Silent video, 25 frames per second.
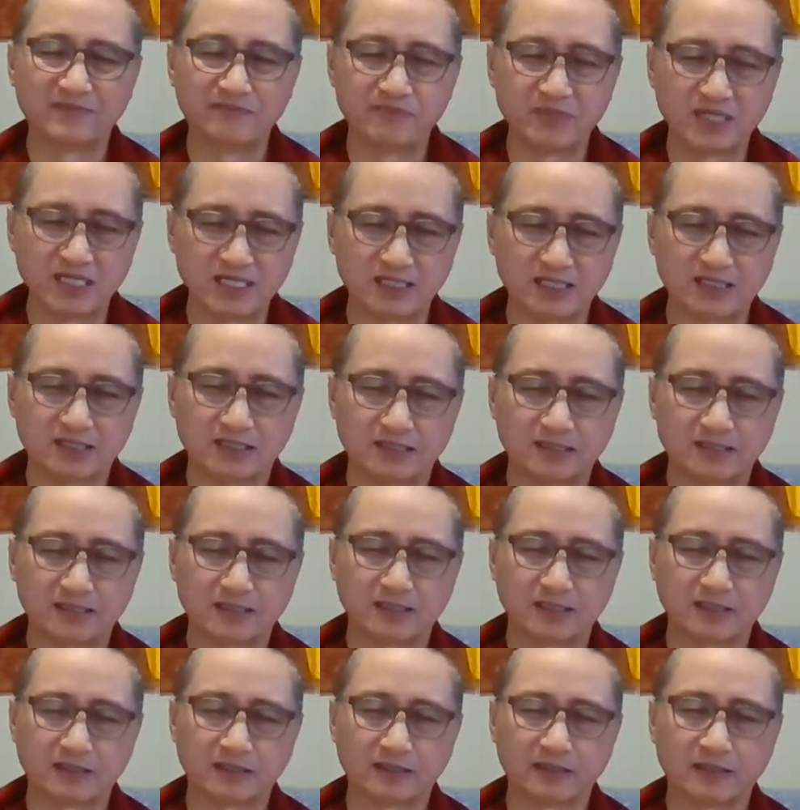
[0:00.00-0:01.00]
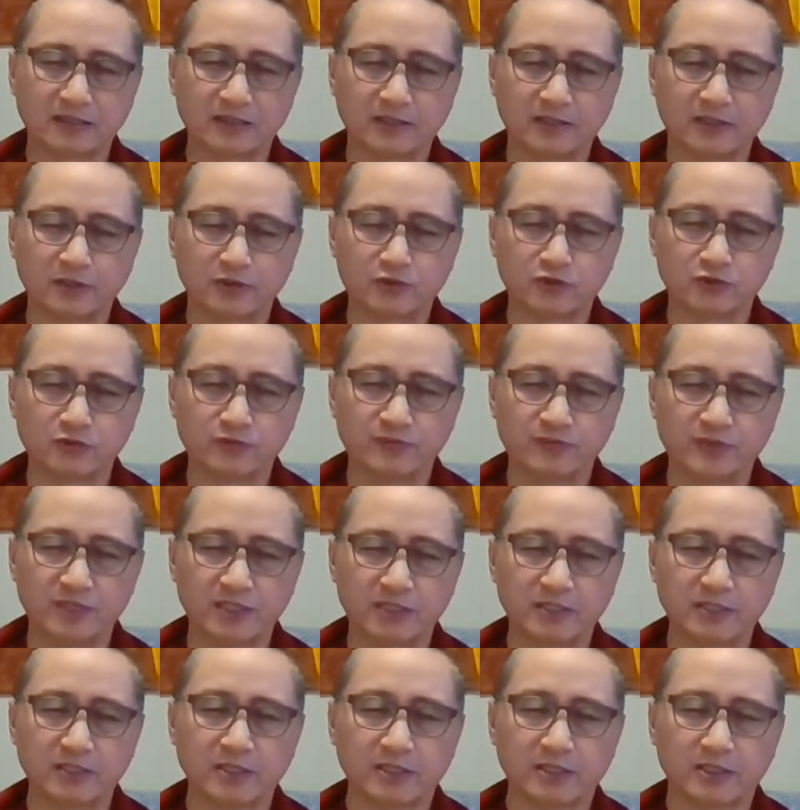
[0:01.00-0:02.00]
mean to
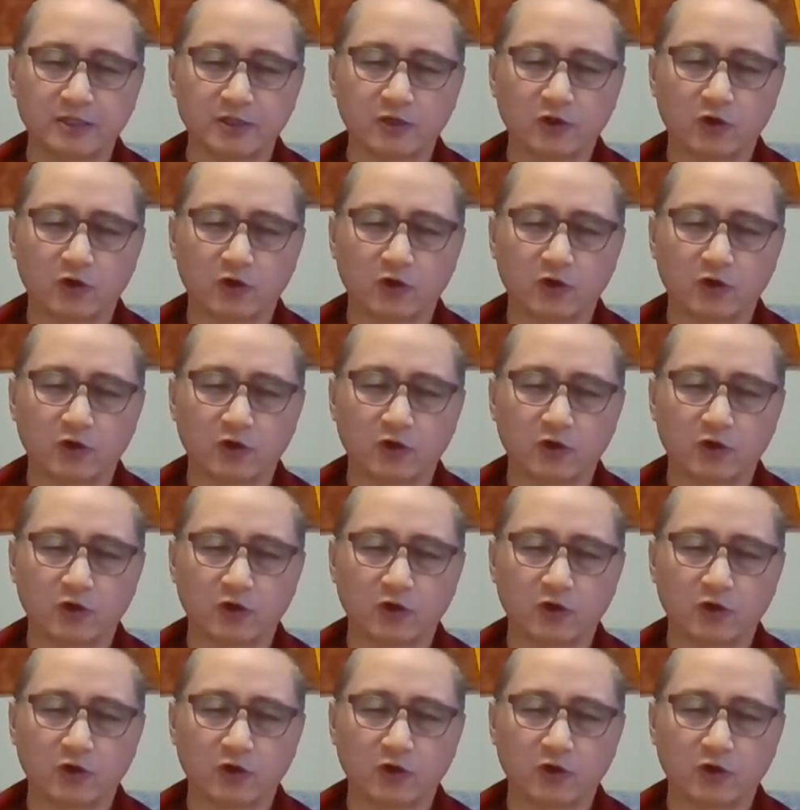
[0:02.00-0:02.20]
be